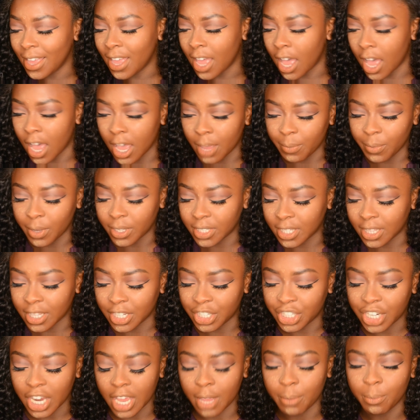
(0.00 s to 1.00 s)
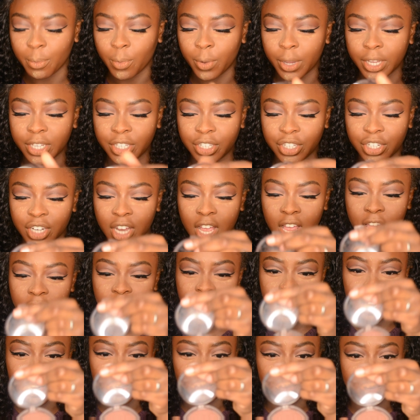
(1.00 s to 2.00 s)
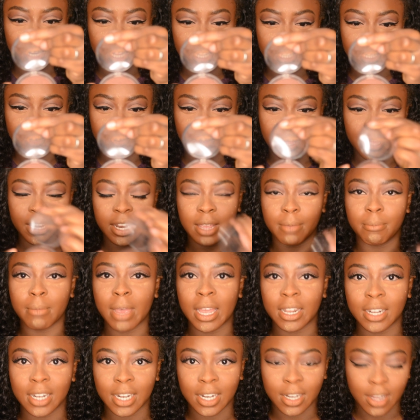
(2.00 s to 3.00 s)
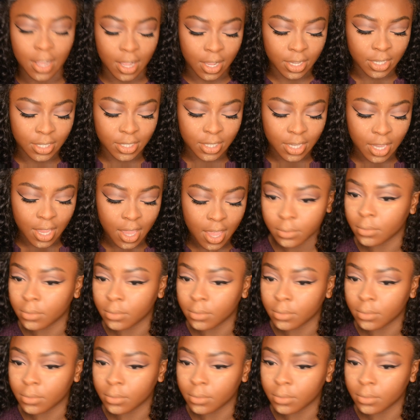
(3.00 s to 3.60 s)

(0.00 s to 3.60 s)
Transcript: I'm using the Shea Moisture Illuminating Powder in Manderly Dusk.